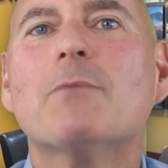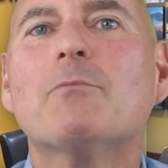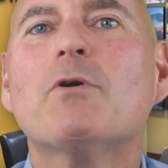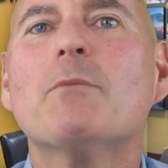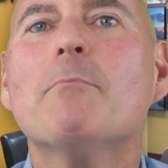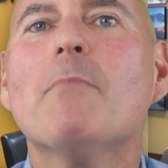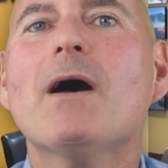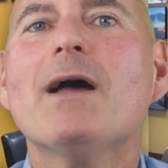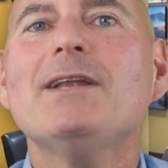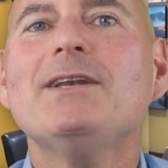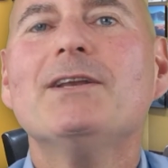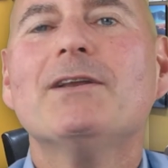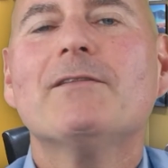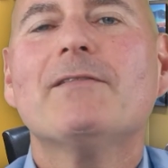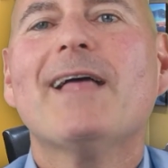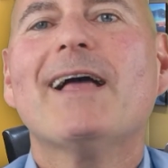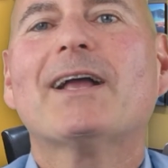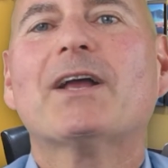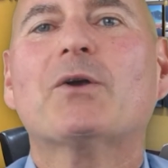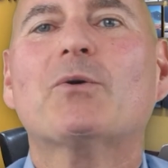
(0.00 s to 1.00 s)
I'm reminded of
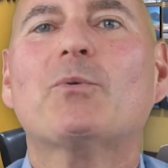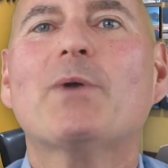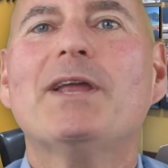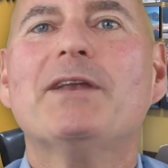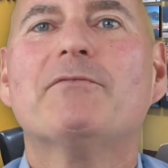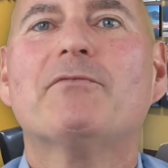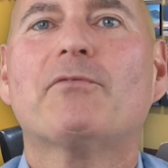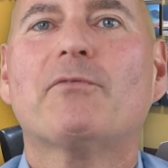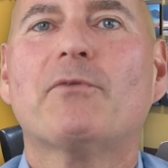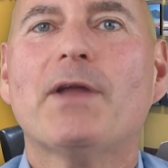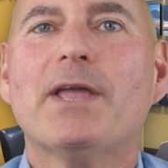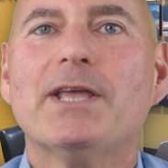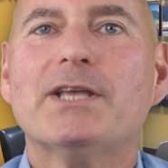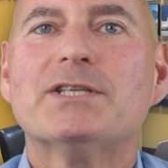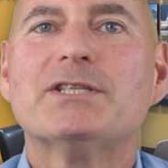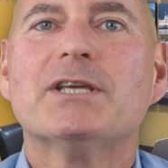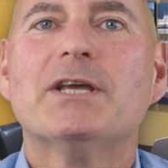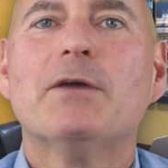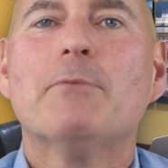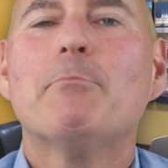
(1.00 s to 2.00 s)
that great
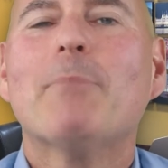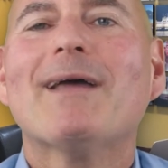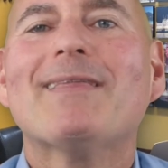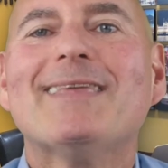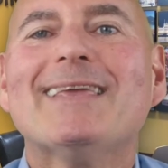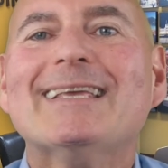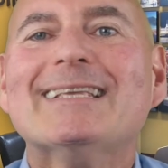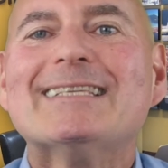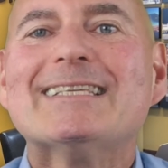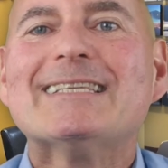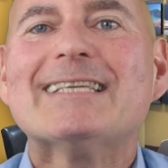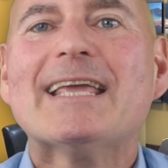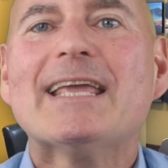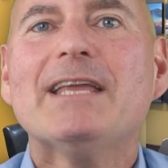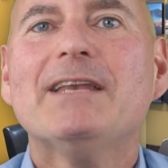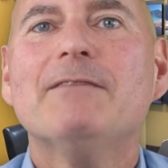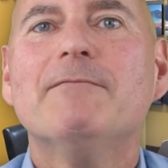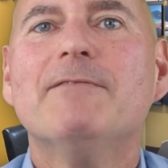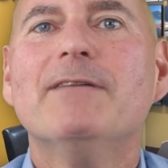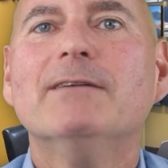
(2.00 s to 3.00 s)
phrase by the
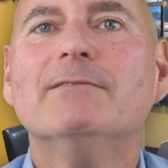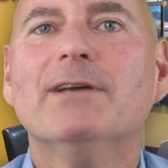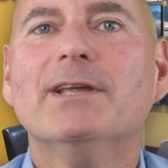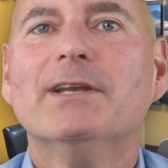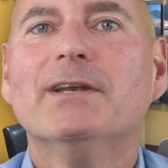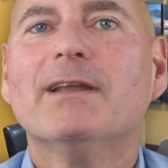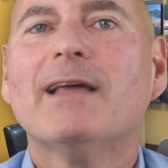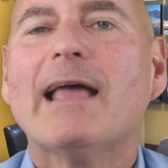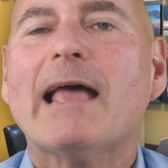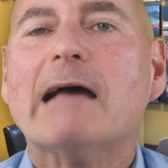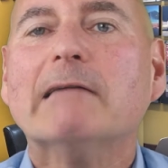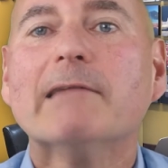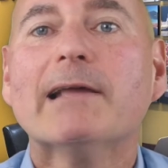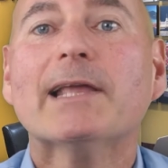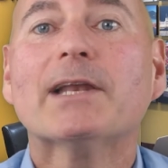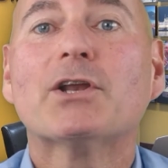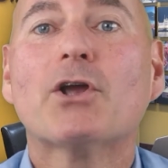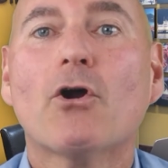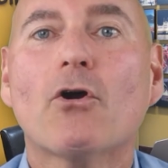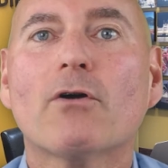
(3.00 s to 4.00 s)
insane villain,
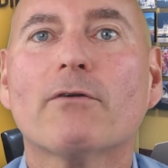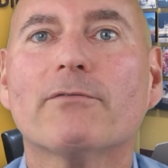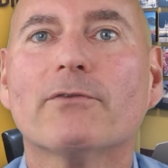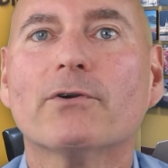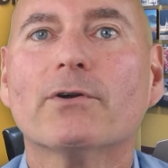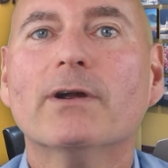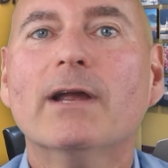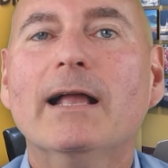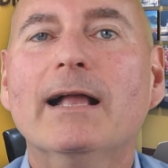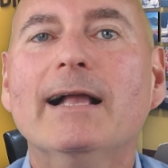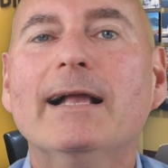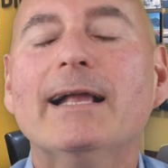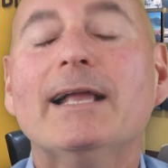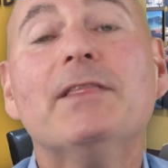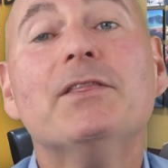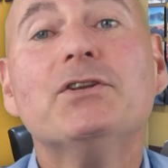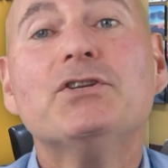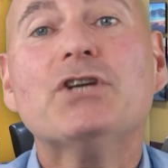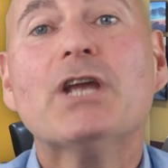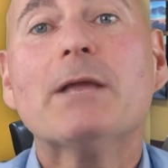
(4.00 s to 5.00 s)
Elliot Carver,
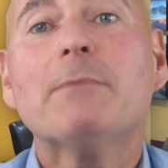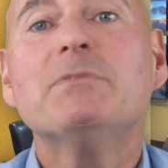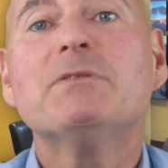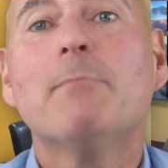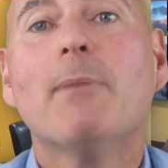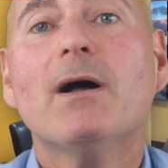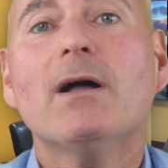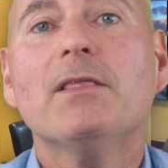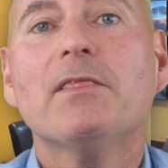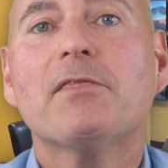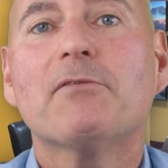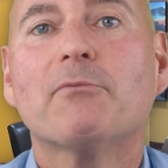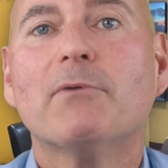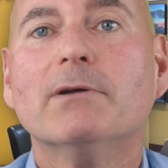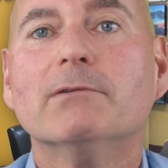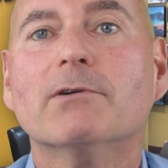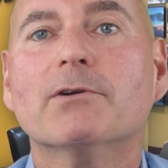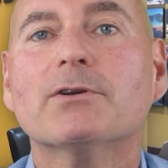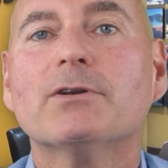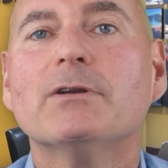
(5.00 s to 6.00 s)
in the James Bond
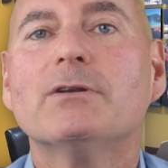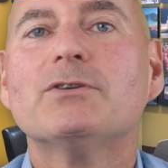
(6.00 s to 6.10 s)
thriller